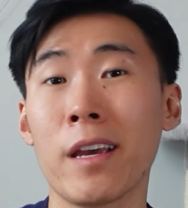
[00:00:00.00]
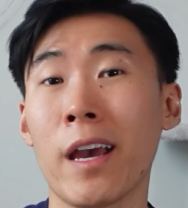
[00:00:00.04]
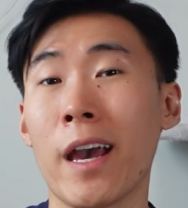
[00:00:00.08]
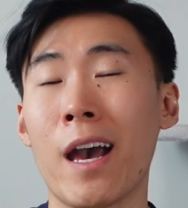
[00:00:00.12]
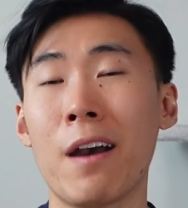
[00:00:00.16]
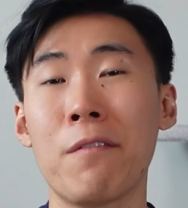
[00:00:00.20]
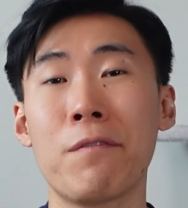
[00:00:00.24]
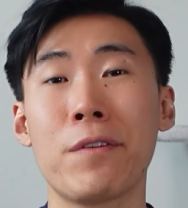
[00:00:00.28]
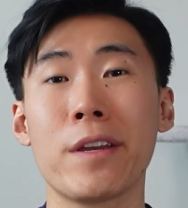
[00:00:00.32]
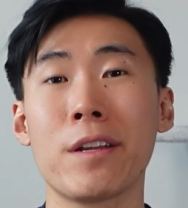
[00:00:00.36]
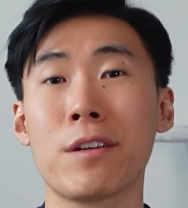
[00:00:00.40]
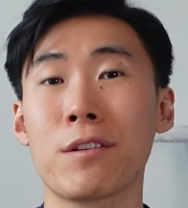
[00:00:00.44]

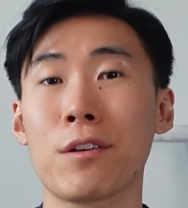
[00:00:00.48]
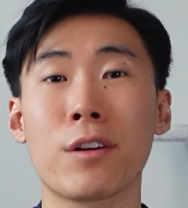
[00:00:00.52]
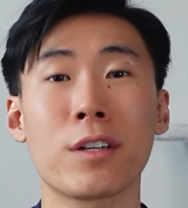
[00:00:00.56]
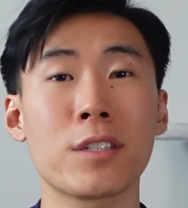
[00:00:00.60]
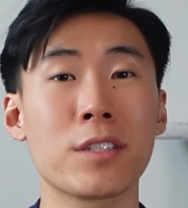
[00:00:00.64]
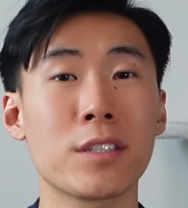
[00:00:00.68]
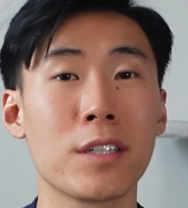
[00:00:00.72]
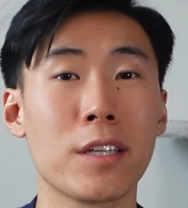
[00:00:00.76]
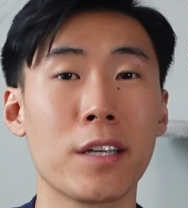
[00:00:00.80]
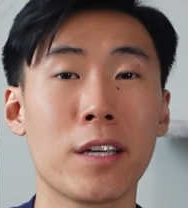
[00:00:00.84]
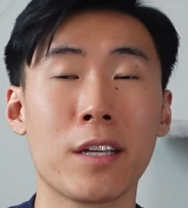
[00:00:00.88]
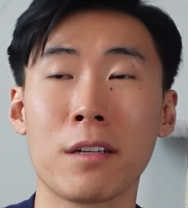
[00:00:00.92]
heavy
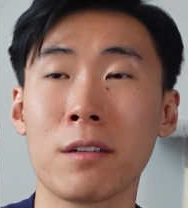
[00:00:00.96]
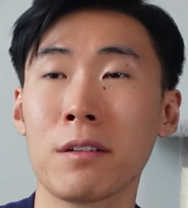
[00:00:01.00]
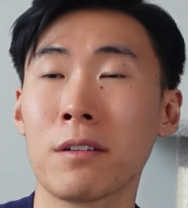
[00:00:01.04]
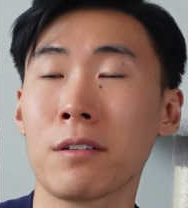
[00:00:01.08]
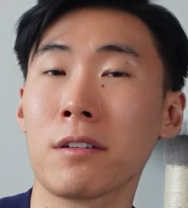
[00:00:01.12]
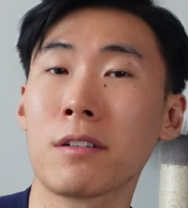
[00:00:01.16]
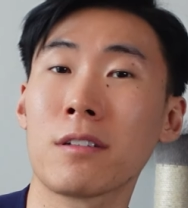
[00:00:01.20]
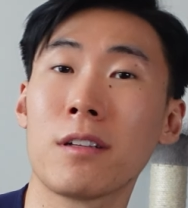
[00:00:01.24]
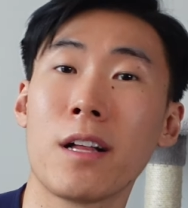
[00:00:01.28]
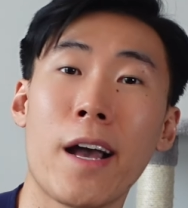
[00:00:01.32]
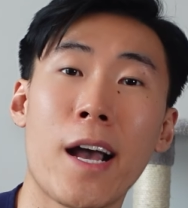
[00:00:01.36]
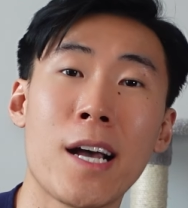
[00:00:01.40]
nursing
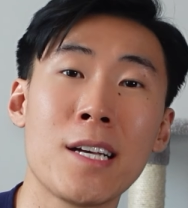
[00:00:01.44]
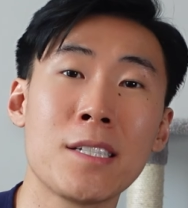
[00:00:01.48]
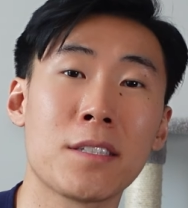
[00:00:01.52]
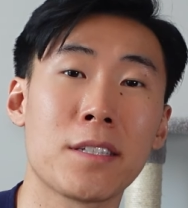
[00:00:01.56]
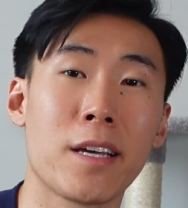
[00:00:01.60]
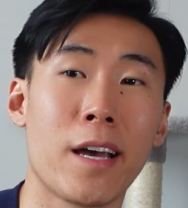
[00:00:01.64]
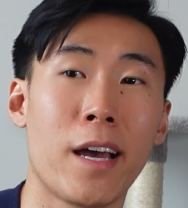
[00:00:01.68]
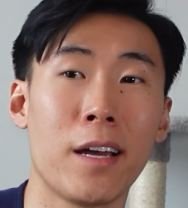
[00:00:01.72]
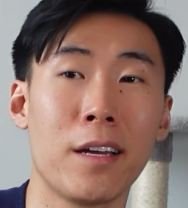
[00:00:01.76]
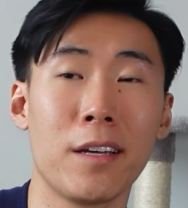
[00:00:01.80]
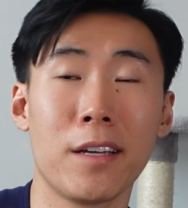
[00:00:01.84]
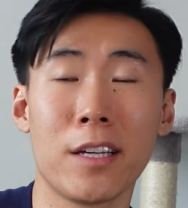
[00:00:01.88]
class
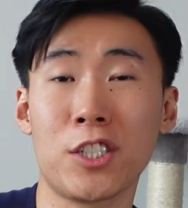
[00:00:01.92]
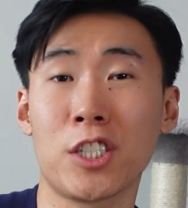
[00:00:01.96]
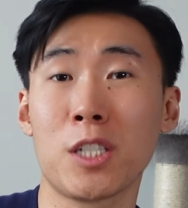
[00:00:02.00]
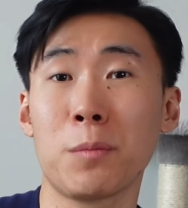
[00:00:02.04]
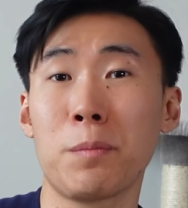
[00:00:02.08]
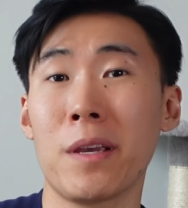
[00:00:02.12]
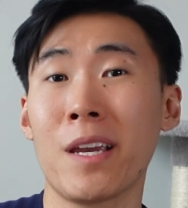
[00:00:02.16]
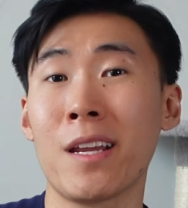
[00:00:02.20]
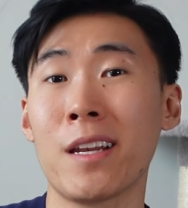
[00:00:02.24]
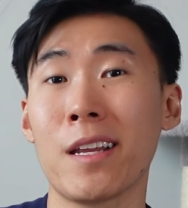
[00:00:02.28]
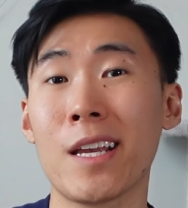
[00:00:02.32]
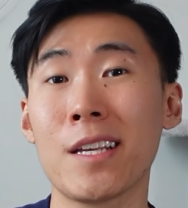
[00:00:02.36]
that it
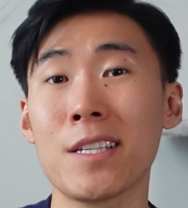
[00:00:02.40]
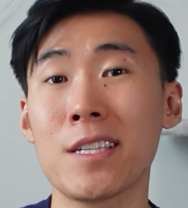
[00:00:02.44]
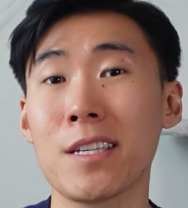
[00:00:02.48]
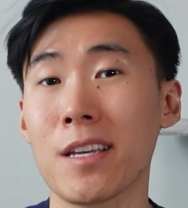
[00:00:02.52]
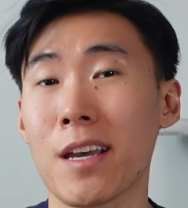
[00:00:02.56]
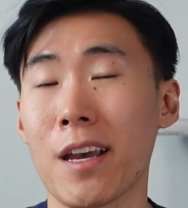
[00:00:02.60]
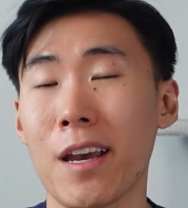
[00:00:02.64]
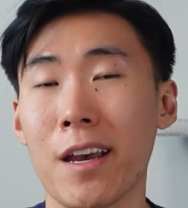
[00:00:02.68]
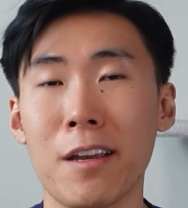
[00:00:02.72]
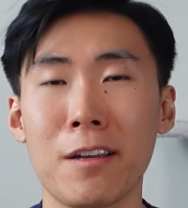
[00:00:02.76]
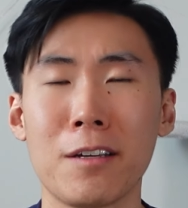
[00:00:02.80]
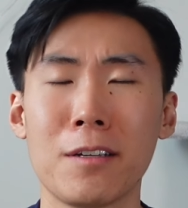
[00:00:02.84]
should be an
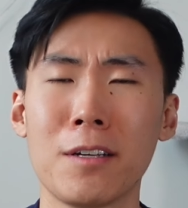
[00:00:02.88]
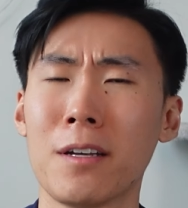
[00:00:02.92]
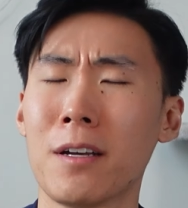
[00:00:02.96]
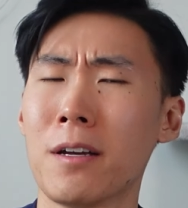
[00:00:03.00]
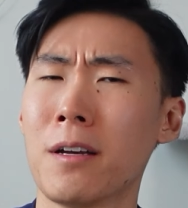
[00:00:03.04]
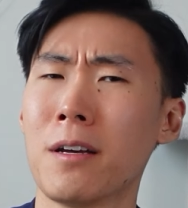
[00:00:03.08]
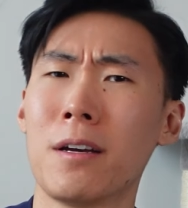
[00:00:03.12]
easy A.